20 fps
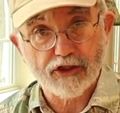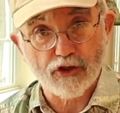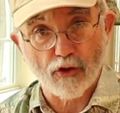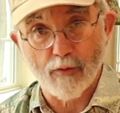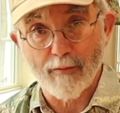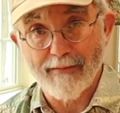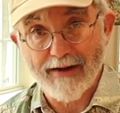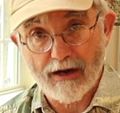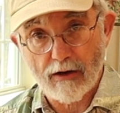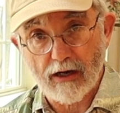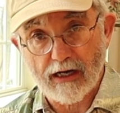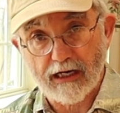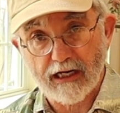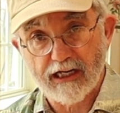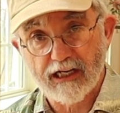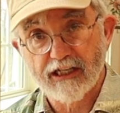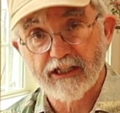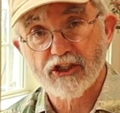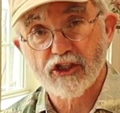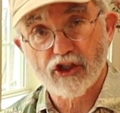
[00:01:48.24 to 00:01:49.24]

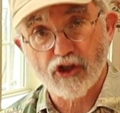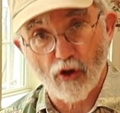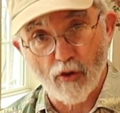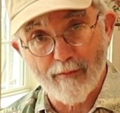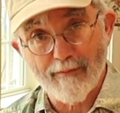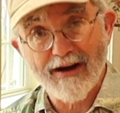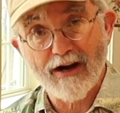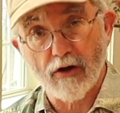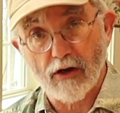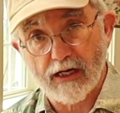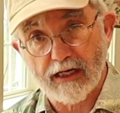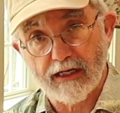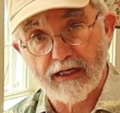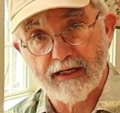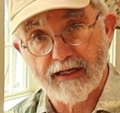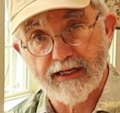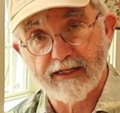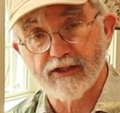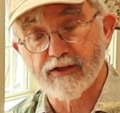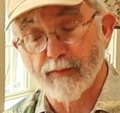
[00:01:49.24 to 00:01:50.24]
turmeric, turmeric
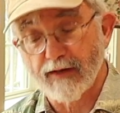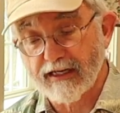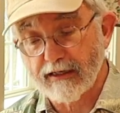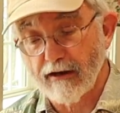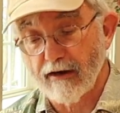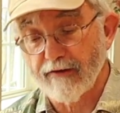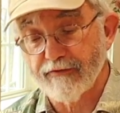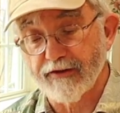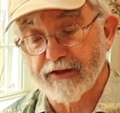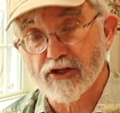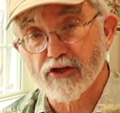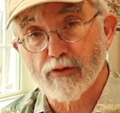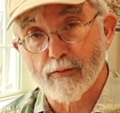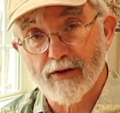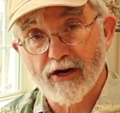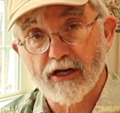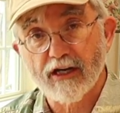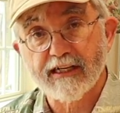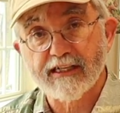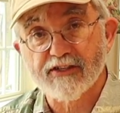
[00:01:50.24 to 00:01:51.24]
into my coffee.
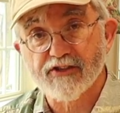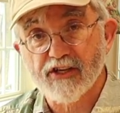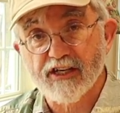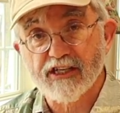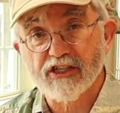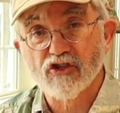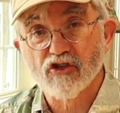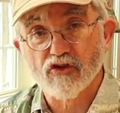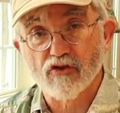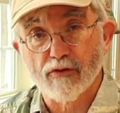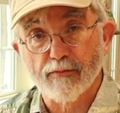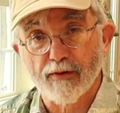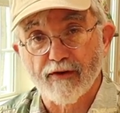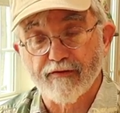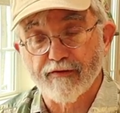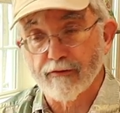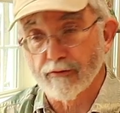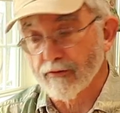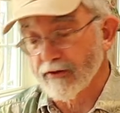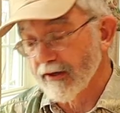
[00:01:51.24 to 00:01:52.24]
Turmeric is a
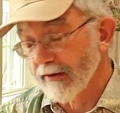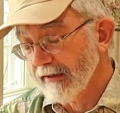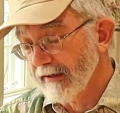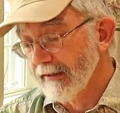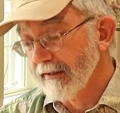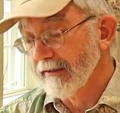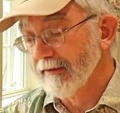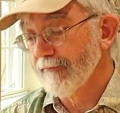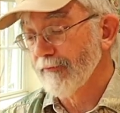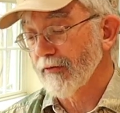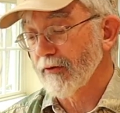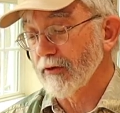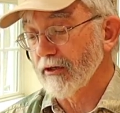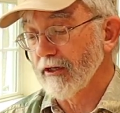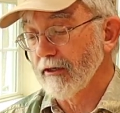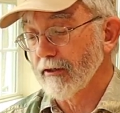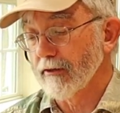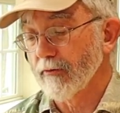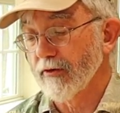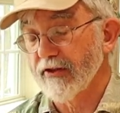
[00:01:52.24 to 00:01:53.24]
superfood,
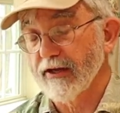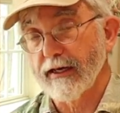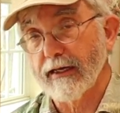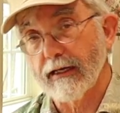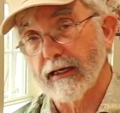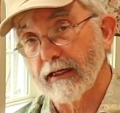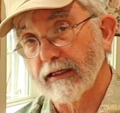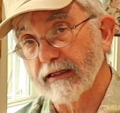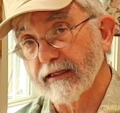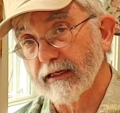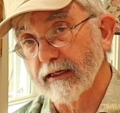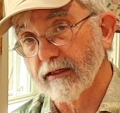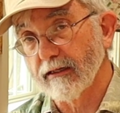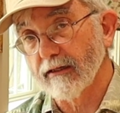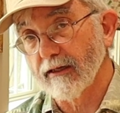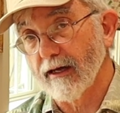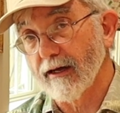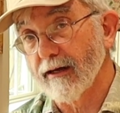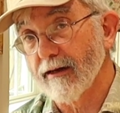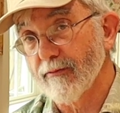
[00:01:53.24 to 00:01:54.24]
along with a
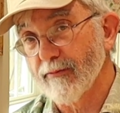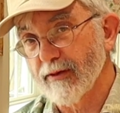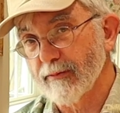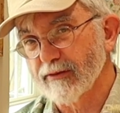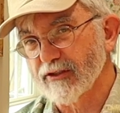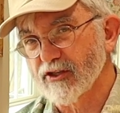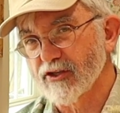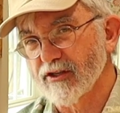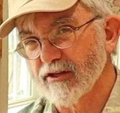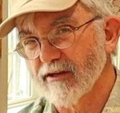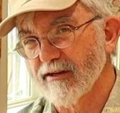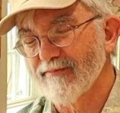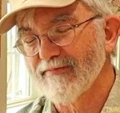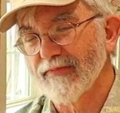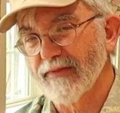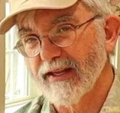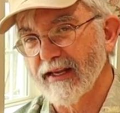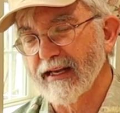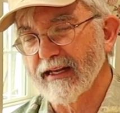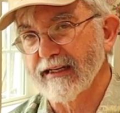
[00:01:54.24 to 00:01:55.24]
little uh, maple
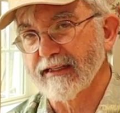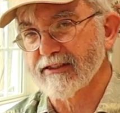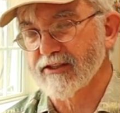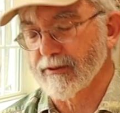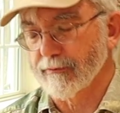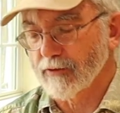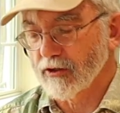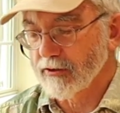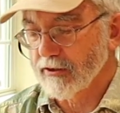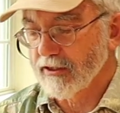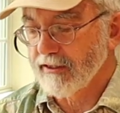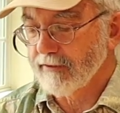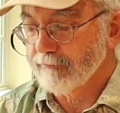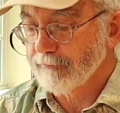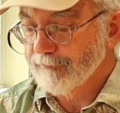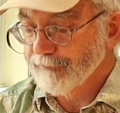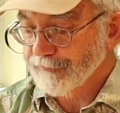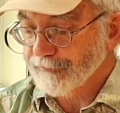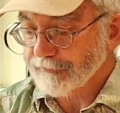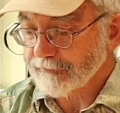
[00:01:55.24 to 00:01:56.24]
syrup and some
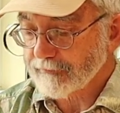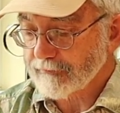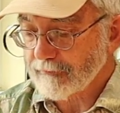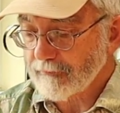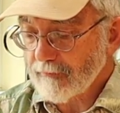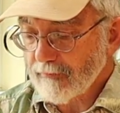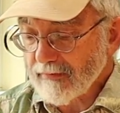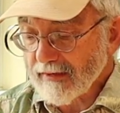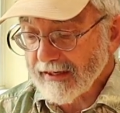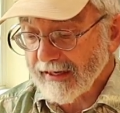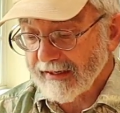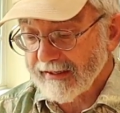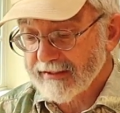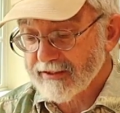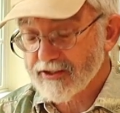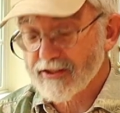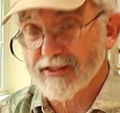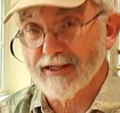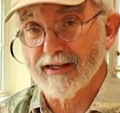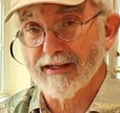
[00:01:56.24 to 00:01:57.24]
cream.
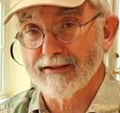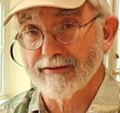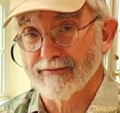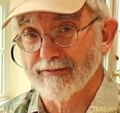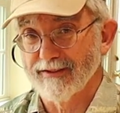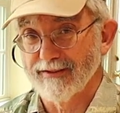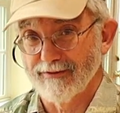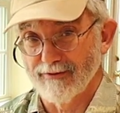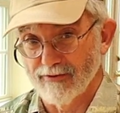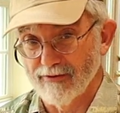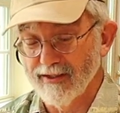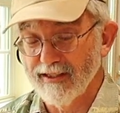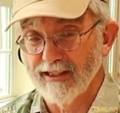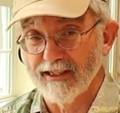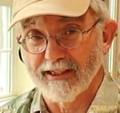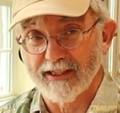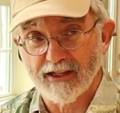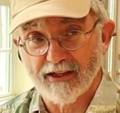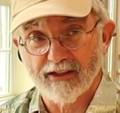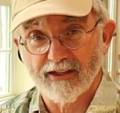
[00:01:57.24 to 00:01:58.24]
It's uh,
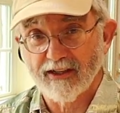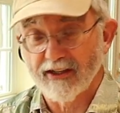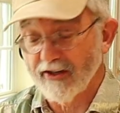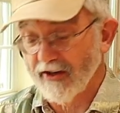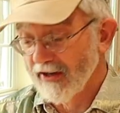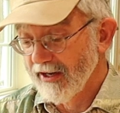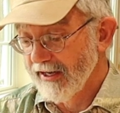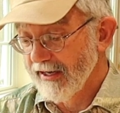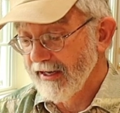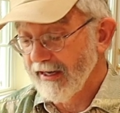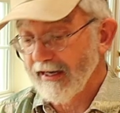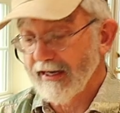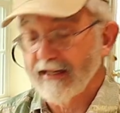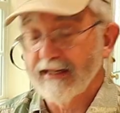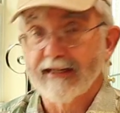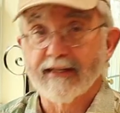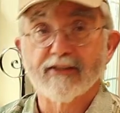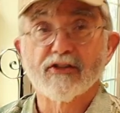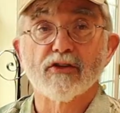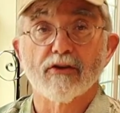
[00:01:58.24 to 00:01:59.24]
really good
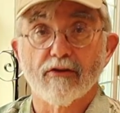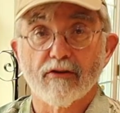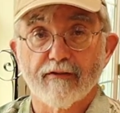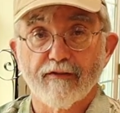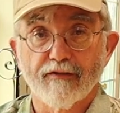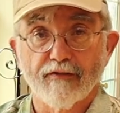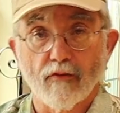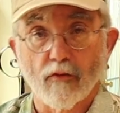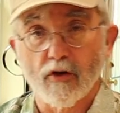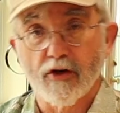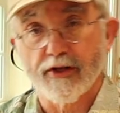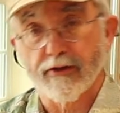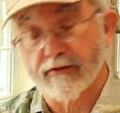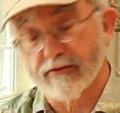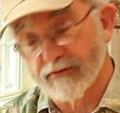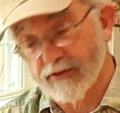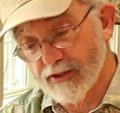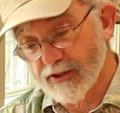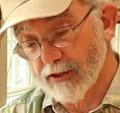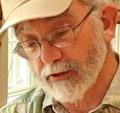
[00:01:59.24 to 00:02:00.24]
and it's good for you.
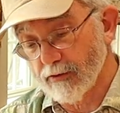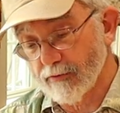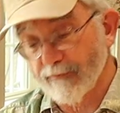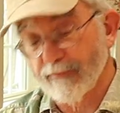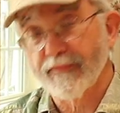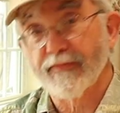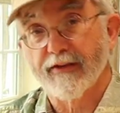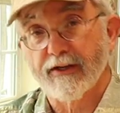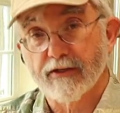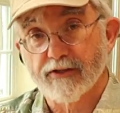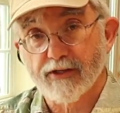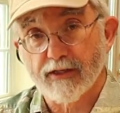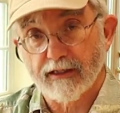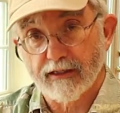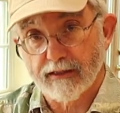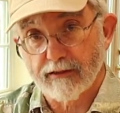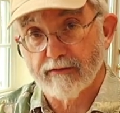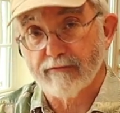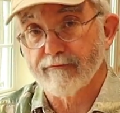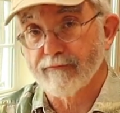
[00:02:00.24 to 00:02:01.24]
So there's a
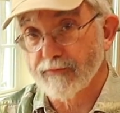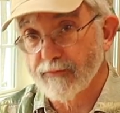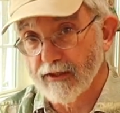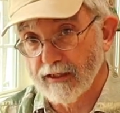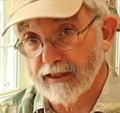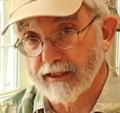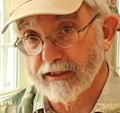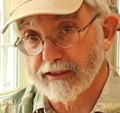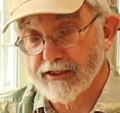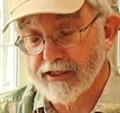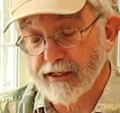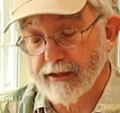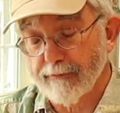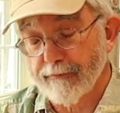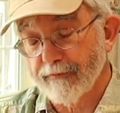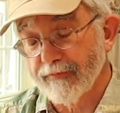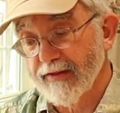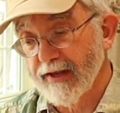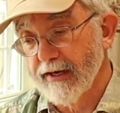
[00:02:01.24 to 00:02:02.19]
little, a little tip.